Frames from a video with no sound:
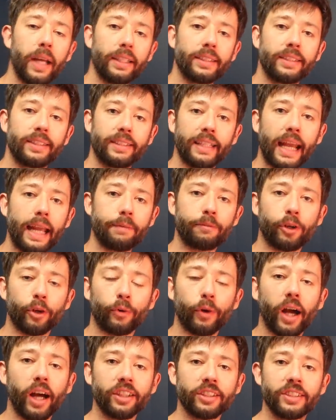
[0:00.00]
that same
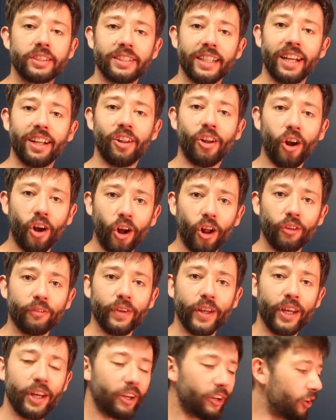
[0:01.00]
garage sale haul
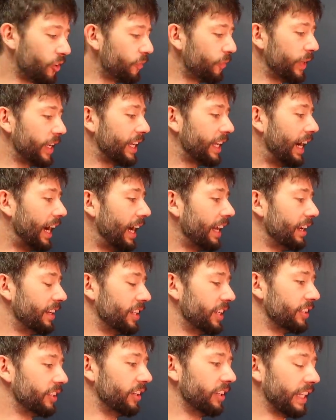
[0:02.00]
video, we got
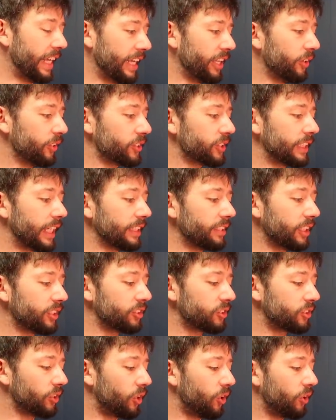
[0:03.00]
another Lego set
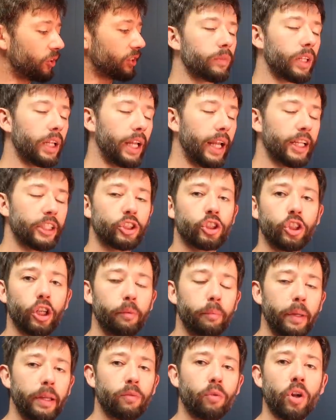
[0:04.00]
that sold. It
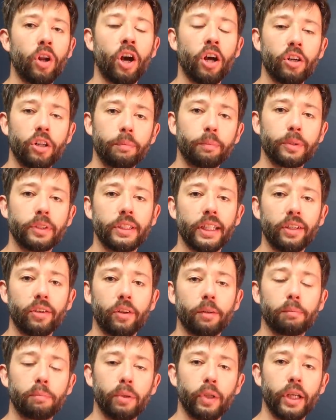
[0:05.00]
should be 100%
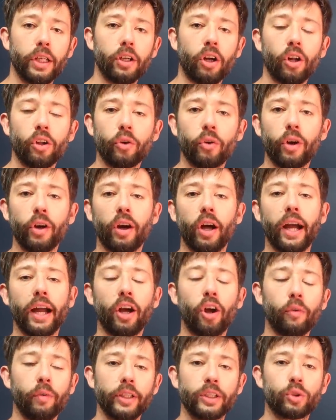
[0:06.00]
complete, although I
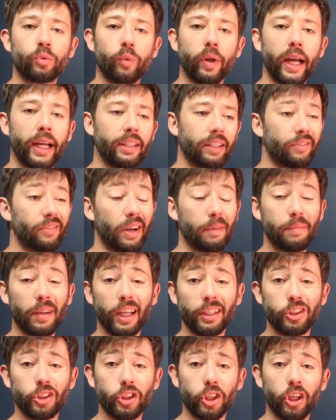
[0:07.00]
always write if I'm
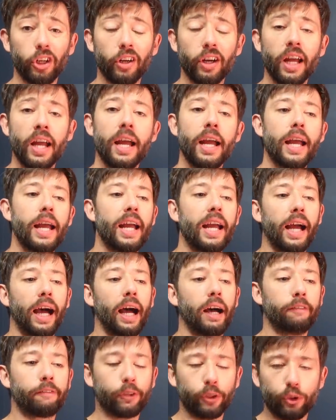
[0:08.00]
not sure.
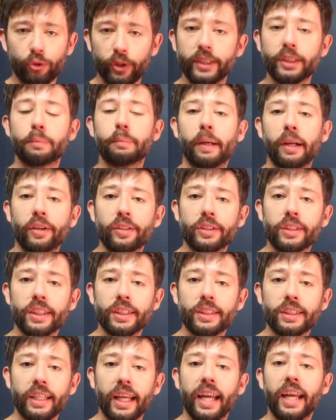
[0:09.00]
Uh, for
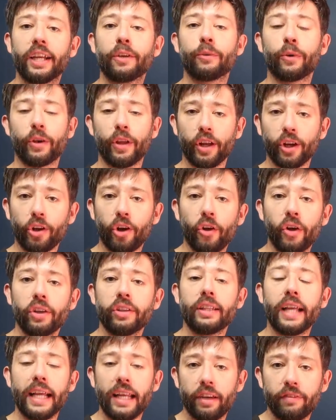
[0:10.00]
transparency's sake, we're gonna call
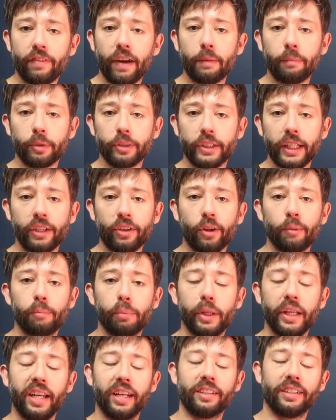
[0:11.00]
it 95%
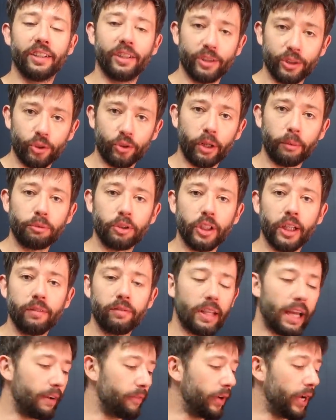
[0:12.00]
complete in the description.
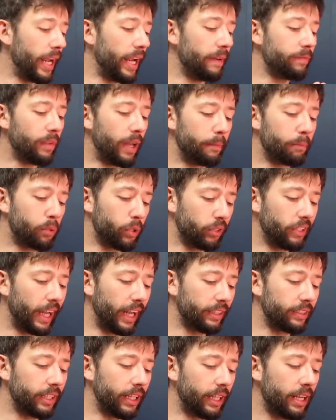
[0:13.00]
That way I'm
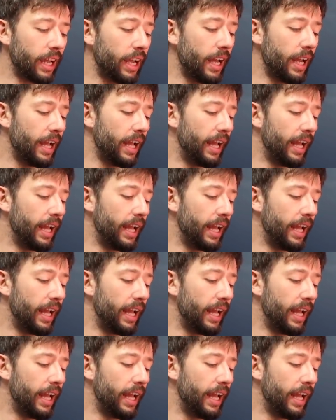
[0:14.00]
protected